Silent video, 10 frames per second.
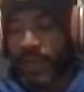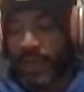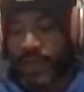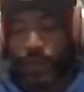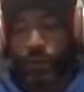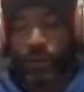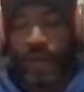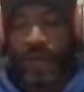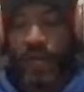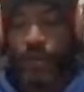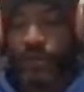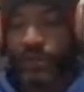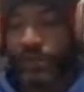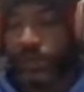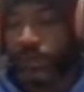annual Iowa
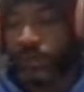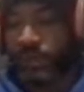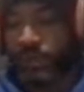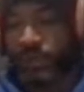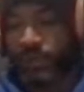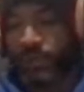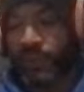deer hunting trip